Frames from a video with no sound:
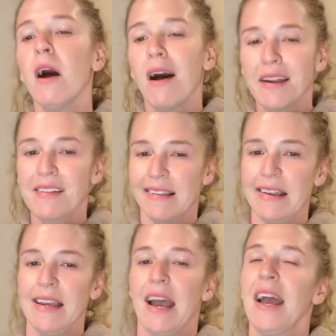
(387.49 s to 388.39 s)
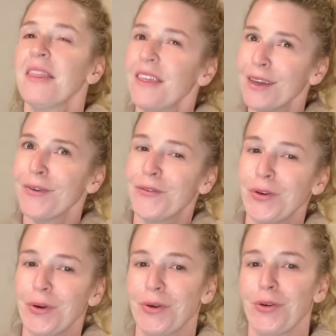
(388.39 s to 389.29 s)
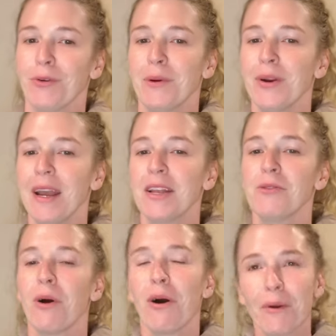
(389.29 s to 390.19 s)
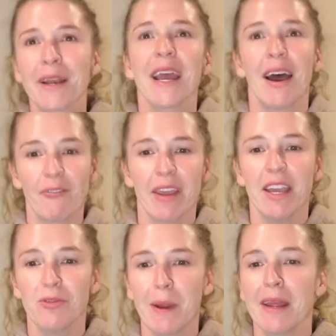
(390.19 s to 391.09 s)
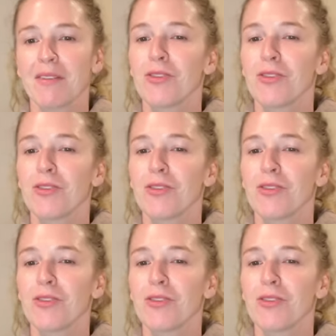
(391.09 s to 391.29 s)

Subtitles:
Honestly, I think if you're a groomer and you already have cage banks,